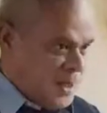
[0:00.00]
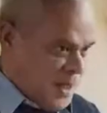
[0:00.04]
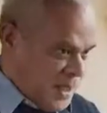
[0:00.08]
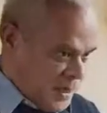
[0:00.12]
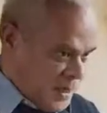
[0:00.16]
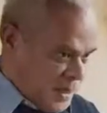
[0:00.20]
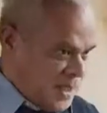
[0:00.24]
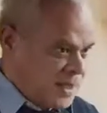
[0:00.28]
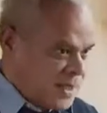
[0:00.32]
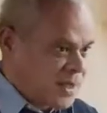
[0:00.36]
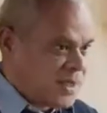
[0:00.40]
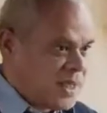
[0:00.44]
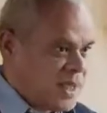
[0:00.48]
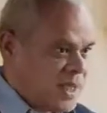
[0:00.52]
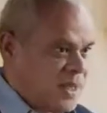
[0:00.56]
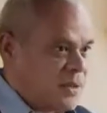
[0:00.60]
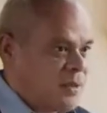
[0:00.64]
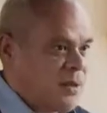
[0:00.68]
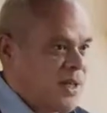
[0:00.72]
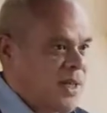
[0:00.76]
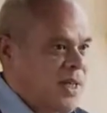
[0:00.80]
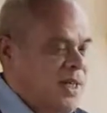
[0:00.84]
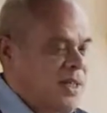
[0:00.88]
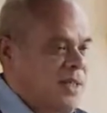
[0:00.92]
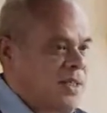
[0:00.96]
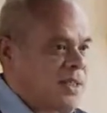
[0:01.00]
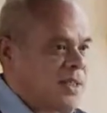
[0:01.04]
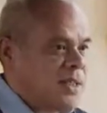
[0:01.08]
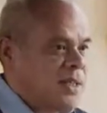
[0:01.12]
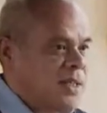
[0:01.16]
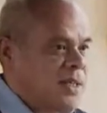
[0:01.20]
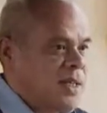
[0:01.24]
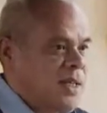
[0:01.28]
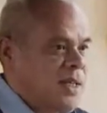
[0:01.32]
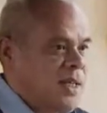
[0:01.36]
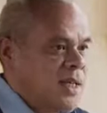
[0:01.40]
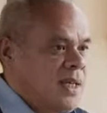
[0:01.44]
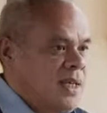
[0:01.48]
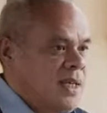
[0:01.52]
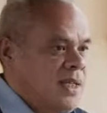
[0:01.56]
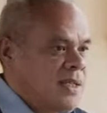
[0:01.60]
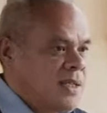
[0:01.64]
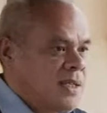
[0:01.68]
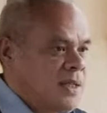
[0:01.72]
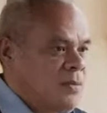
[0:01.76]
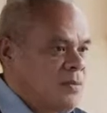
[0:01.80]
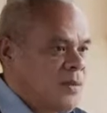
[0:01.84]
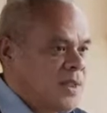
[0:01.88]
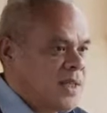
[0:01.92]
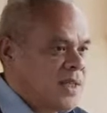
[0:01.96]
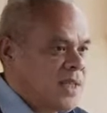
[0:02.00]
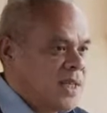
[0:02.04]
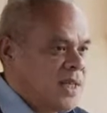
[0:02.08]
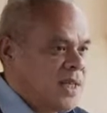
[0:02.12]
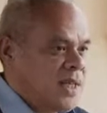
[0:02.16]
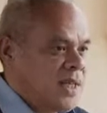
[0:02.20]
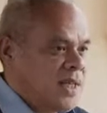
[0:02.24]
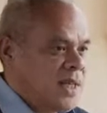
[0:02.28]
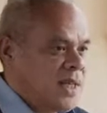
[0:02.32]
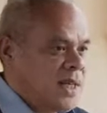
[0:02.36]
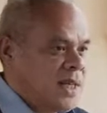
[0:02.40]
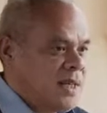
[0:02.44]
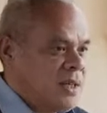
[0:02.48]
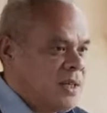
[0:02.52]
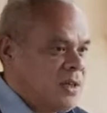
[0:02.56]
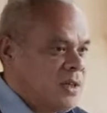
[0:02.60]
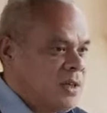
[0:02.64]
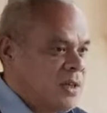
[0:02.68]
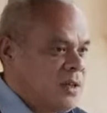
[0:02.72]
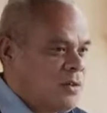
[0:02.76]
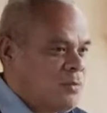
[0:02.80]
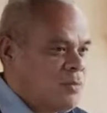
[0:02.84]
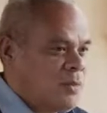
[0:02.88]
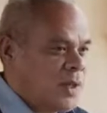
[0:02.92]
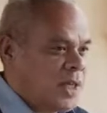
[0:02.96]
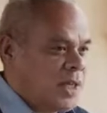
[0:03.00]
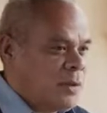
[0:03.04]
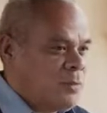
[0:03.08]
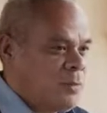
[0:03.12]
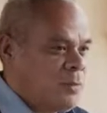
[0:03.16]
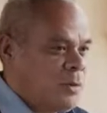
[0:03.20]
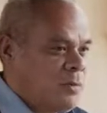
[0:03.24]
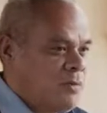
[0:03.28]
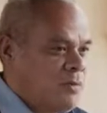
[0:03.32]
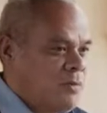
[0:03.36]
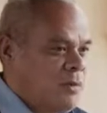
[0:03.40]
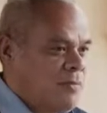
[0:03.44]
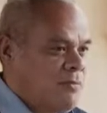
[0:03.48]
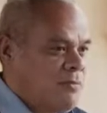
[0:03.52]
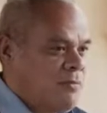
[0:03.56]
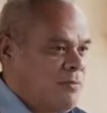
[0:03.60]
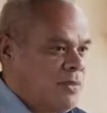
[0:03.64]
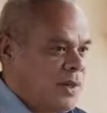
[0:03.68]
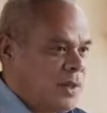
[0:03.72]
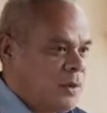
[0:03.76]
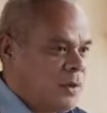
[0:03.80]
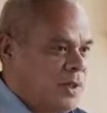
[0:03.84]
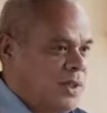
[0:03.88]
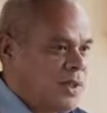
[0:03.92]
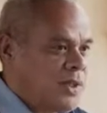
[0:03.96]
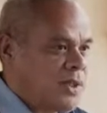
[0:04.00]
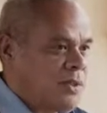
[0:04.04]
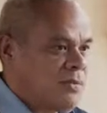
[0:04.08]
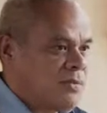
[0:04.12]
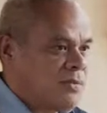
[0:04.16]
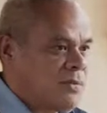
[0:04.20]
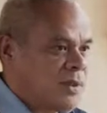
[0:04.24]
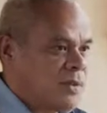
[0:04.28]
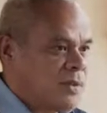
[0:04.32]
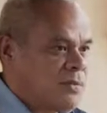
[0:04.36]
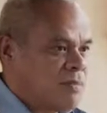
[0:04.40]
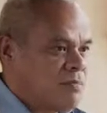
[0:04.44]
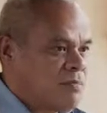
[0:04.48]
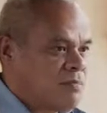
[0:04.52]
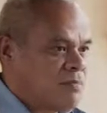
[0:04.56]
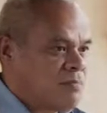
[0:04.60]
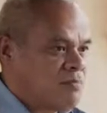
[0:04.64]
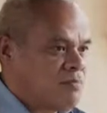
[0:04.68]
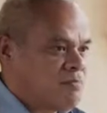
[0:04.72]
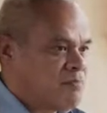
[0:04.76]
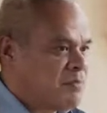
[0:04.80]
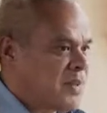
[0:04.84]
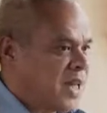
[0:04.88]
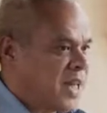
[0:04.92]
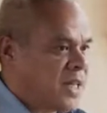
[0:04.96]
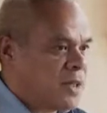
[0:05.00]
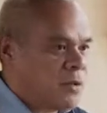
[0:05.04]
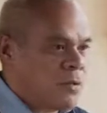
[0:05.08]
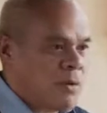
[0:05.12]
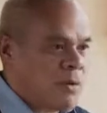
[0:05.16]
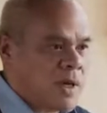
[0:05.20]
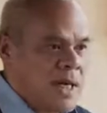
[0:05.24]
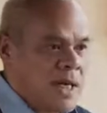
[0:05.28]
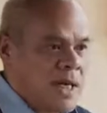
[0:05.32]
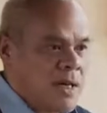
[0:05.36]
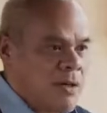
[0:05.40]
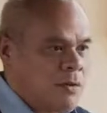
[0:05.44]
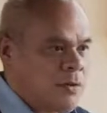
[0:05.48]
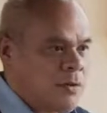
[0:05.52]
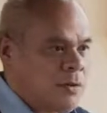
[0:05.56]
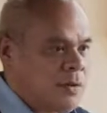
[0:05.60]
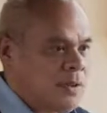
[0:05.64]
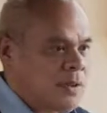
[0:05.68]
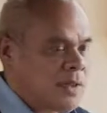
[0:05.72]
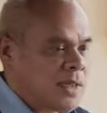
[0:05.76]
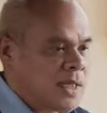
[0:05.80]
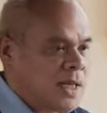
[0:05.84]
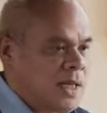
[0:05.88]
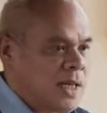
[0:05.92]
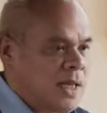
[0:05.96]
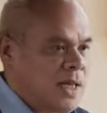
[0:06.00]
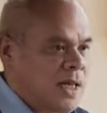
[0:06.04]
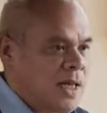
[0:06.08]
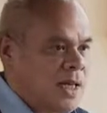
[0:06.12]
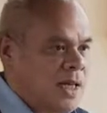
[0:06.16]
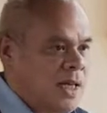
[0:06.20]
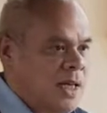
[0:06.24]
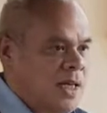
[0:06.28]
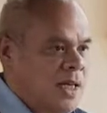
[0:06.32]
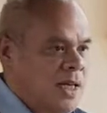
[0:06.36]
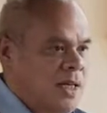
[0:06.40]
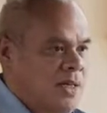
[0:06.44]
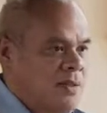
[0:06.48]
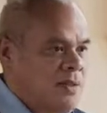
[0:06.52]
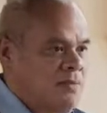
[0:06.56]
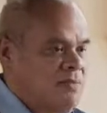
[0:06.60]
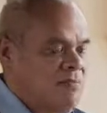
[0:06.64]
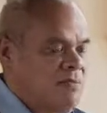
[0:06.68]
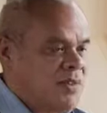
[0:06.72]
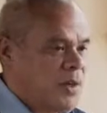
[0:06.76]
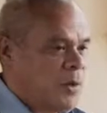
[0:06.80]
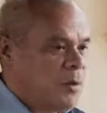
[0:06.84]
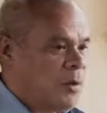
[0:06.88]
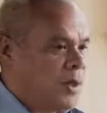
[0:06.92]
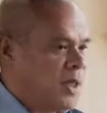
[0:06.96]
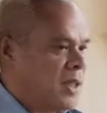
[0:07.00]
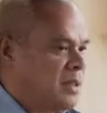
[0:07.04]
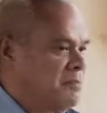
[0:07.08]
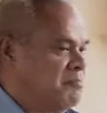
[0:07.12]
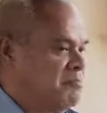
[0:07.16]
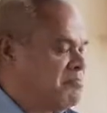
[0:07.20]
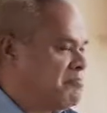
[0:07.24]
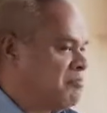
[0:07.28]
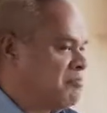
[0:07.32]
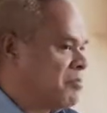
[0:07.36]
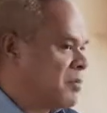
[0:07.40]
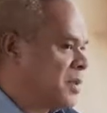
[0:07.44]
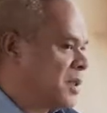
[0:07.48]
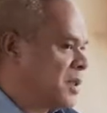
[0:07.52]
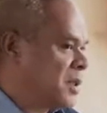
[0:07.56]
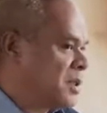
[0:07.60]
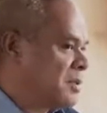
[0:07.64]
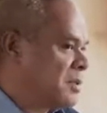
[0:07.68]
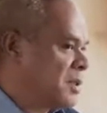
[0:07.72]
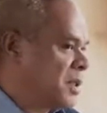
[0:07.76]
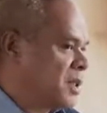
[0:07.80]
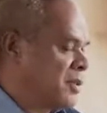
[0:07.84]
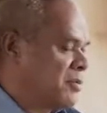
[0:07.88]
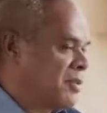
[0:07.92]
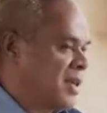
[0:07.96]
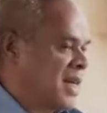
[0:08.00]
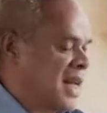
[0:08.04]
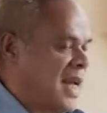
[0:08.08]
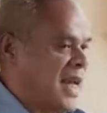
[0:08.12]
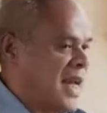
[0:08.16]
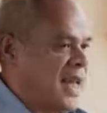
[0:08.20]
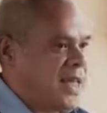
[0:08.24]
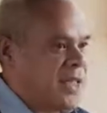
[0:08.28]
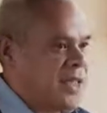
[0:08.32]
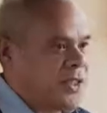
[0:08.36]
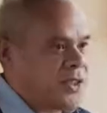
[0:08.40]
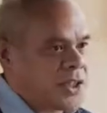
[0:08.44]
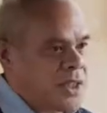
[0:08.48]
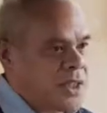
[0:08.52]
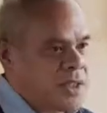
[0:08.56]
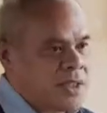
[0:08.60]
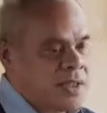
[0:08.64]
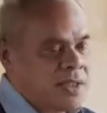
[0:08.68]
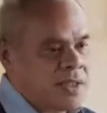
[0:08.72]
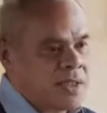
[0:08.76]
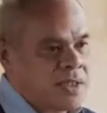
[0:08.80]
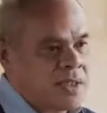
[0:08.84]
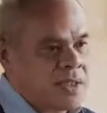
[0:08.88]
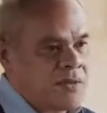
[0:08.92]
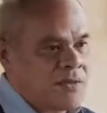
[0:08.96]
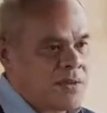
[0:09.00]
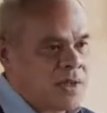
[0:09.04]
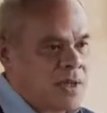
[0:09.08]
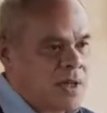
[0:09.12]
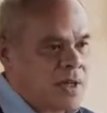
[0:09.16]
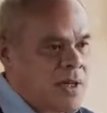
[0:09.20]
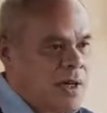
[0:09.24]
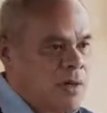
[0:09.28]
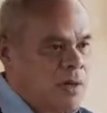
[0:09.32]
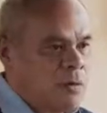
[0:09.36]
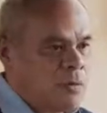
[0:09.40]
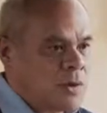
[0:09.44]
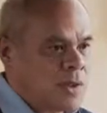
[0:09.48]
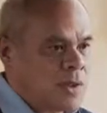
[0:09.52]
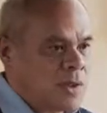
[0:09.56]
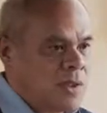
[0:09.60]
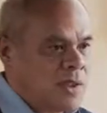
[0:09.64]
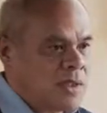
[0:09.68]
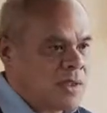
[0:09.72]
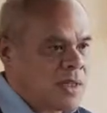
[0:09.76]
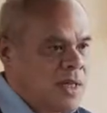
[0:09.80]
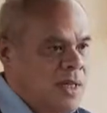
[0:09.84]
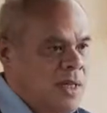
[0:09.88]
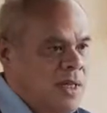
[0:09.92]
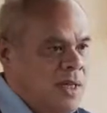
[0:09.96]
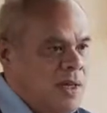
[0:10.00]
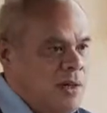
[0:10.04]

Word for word: in the series is I'm seeing a lot of people from very different backgrounds, uh, very different ages, different cultures.